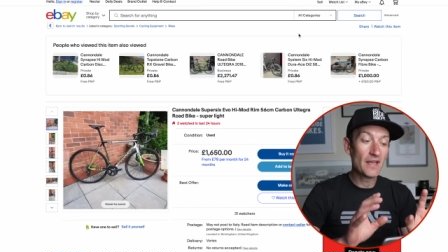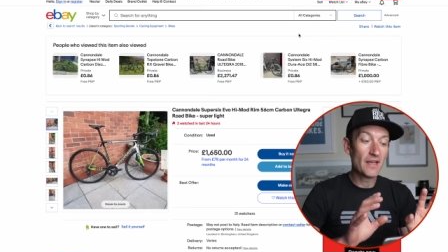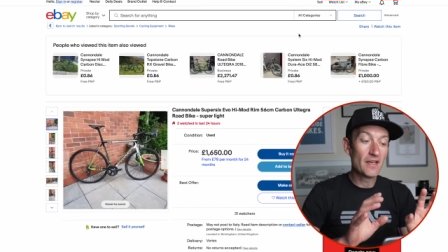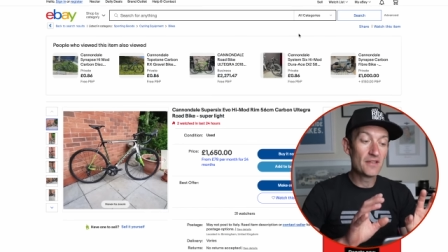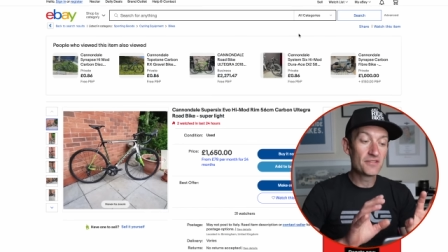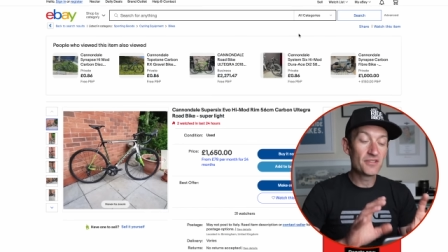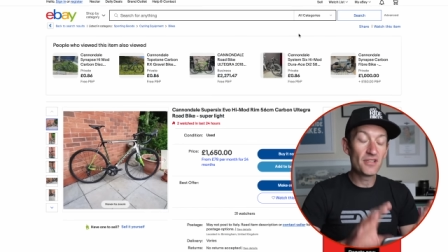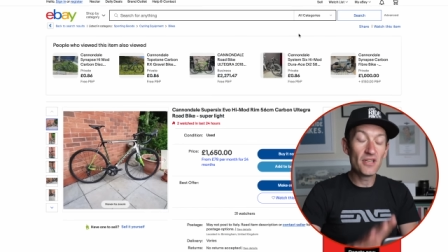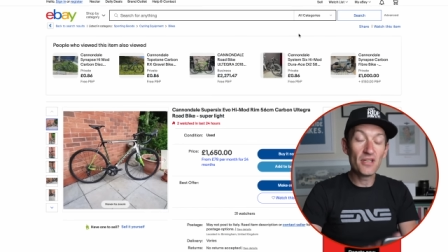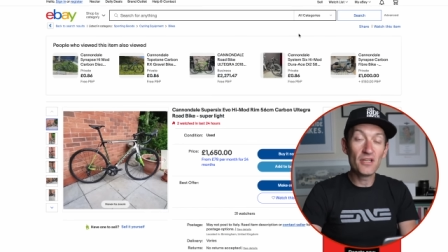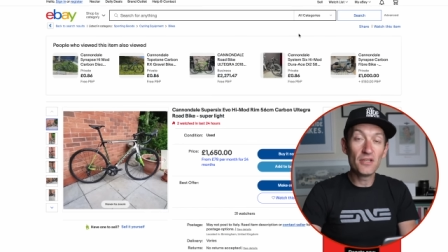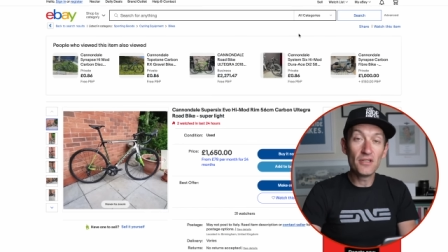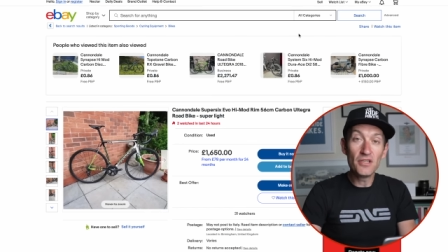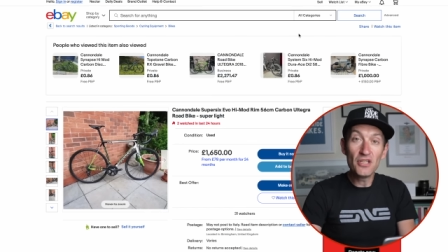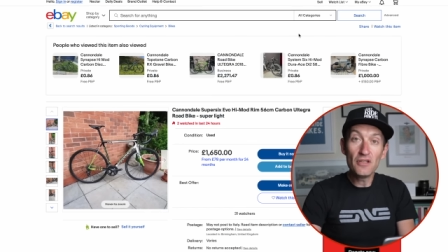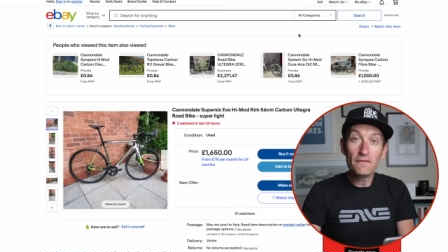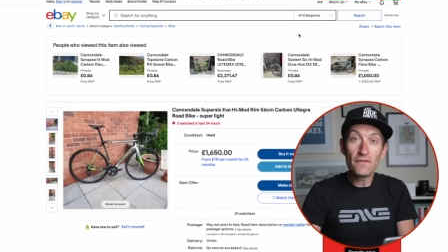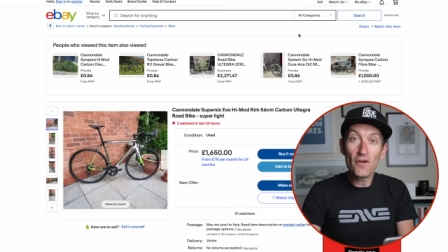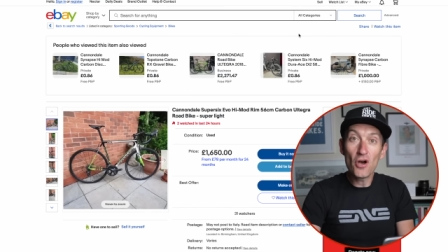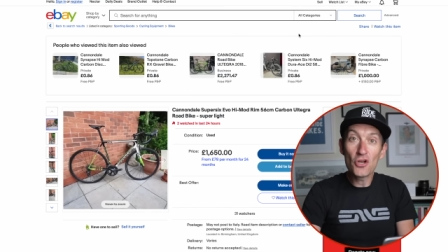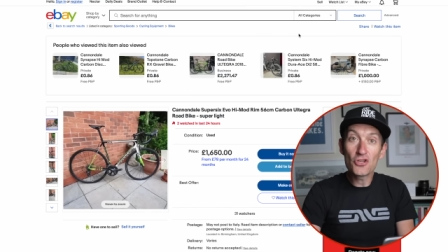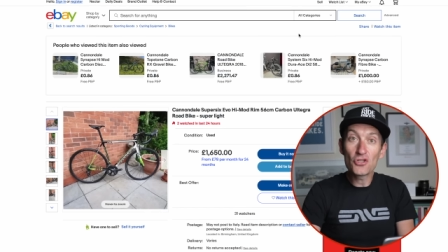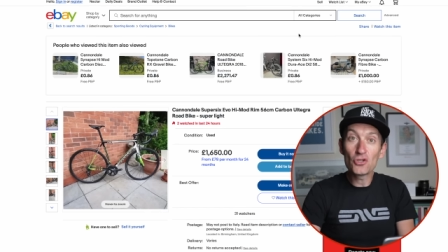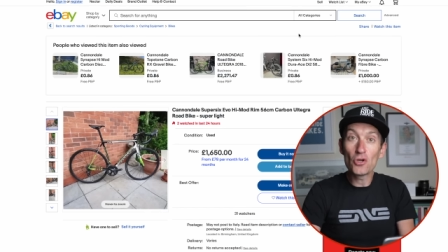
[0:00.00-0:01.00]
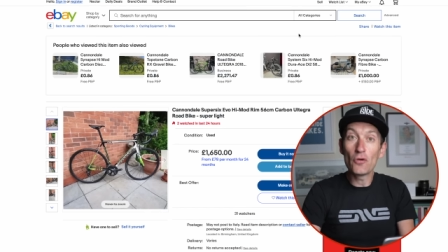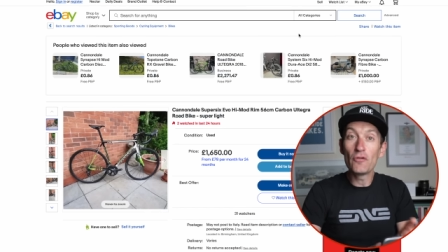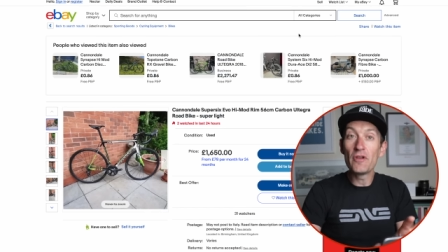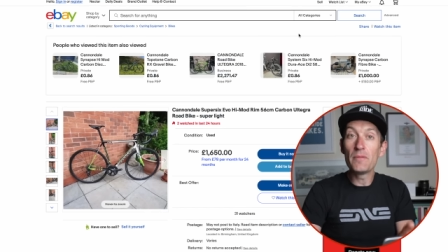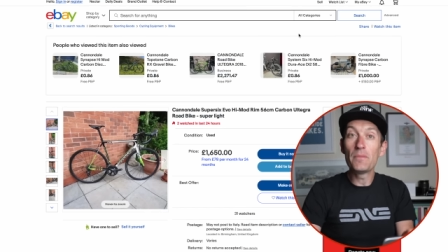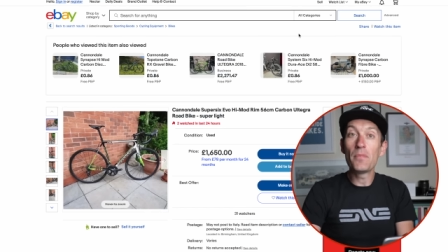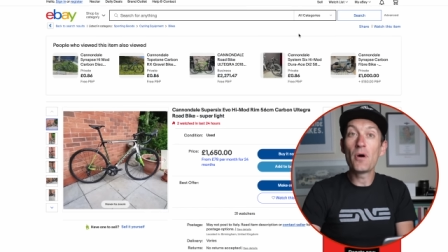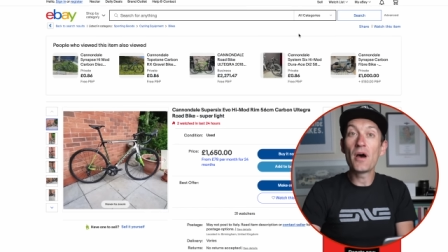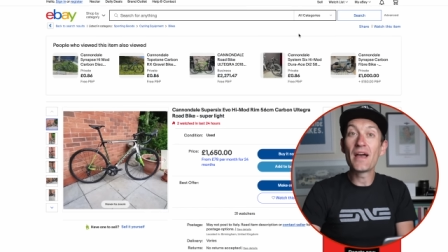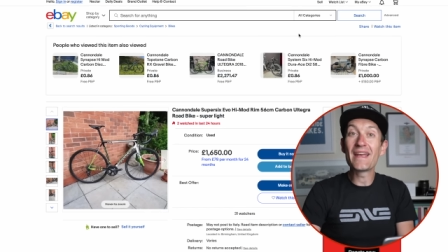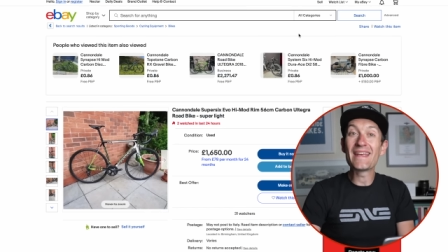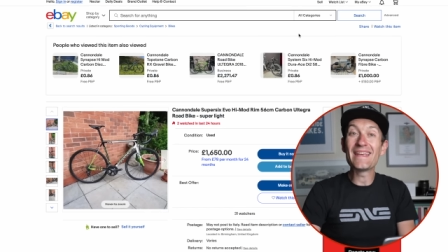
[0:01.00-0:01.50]
So the new version of the
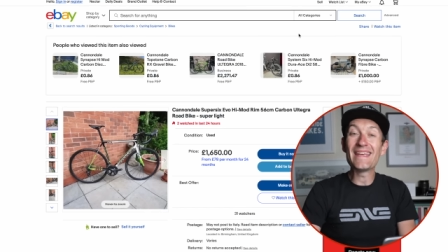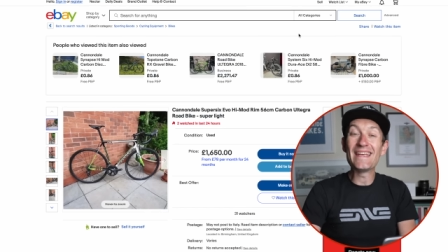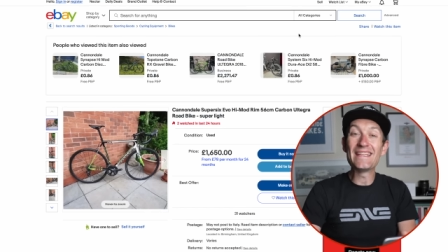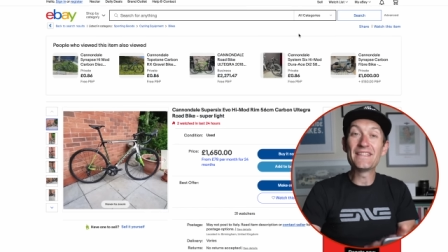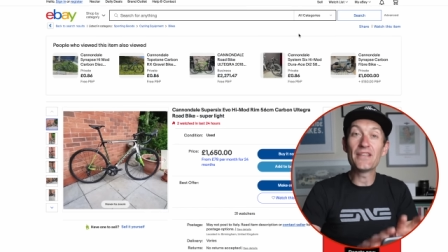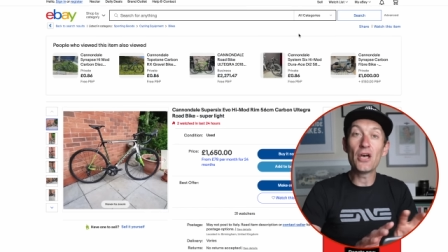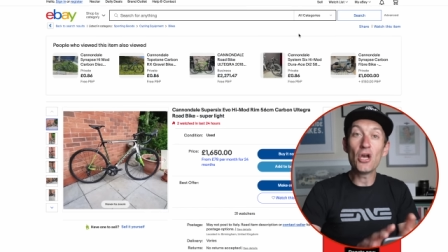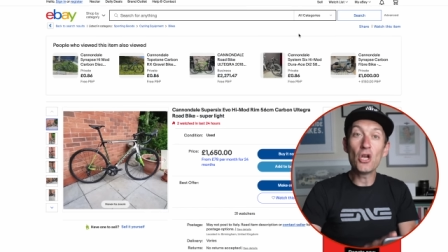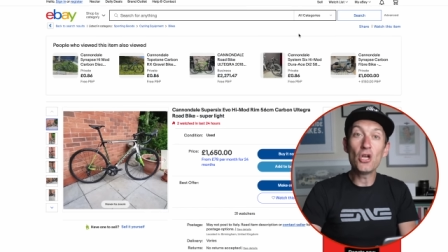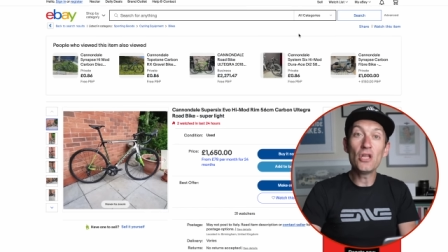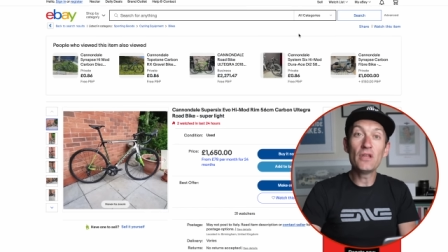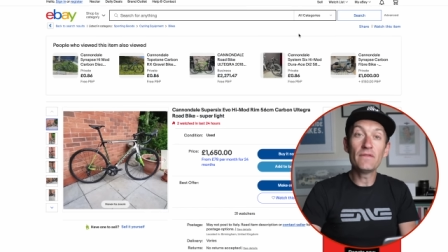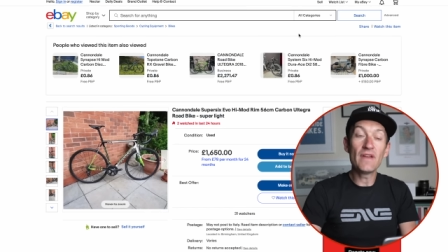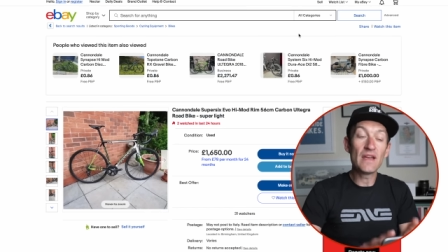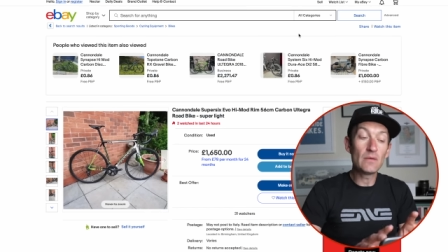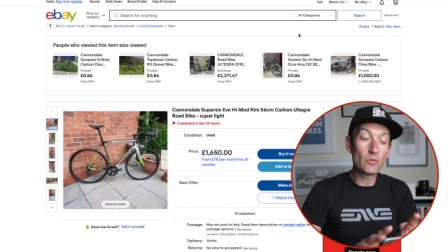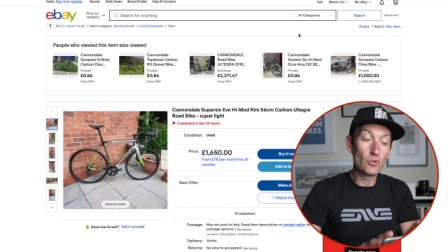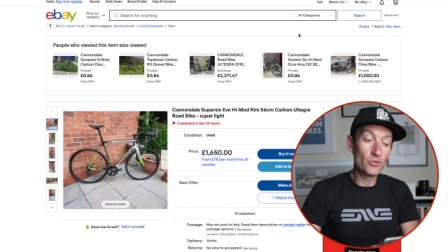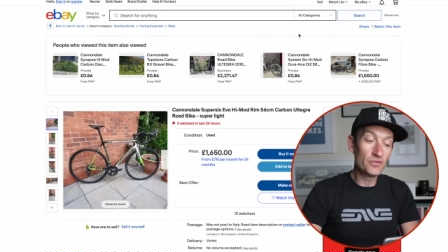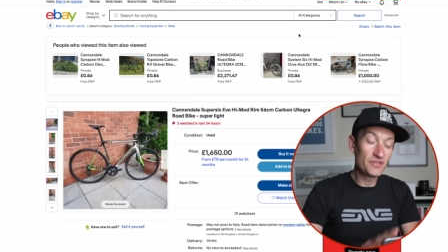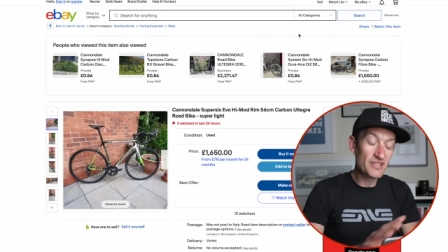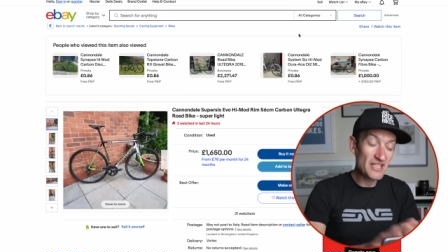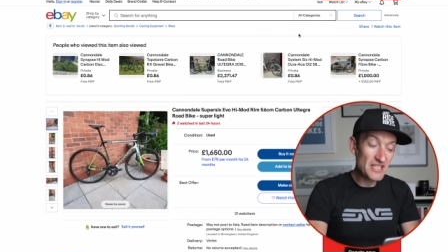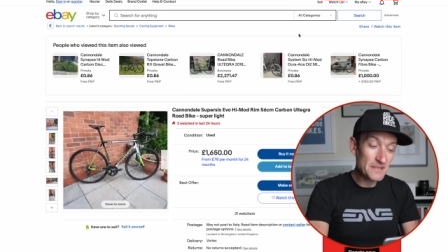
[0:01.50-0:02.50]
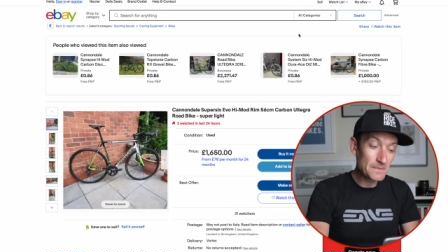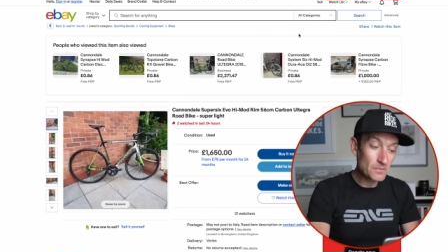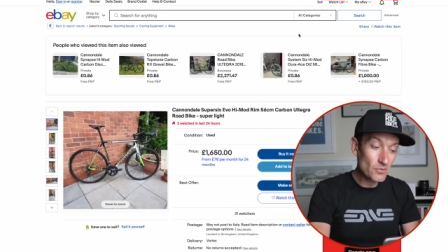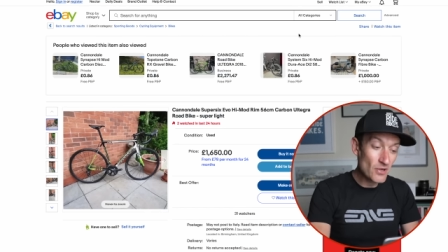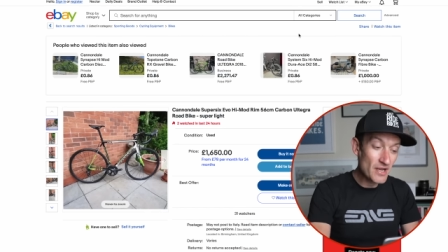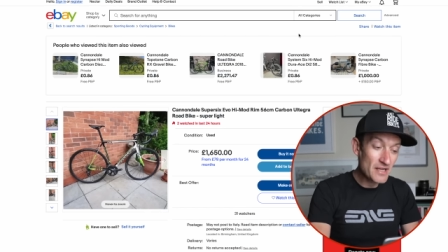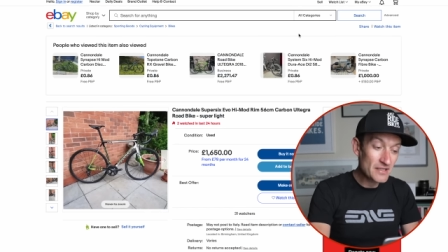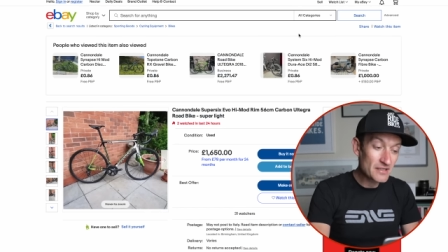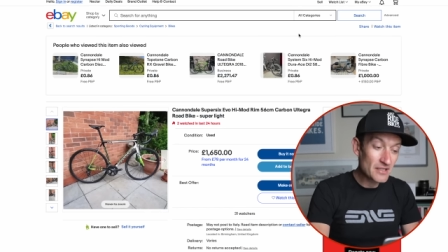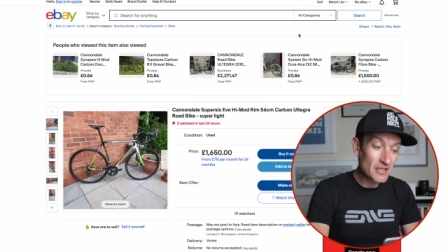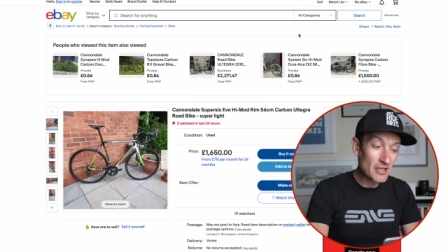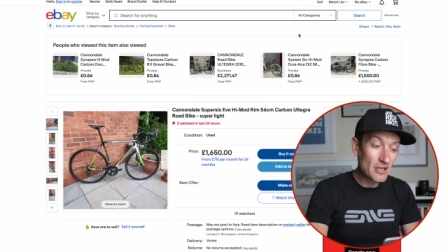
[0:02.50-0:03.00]
bike is only available with disc
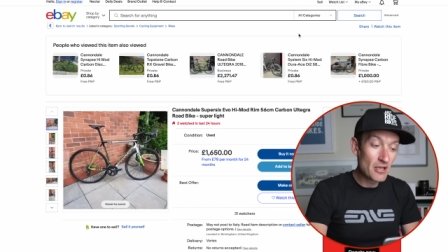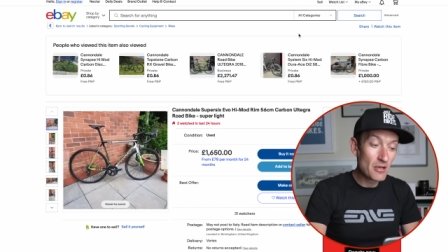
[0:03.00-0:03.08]
brakes,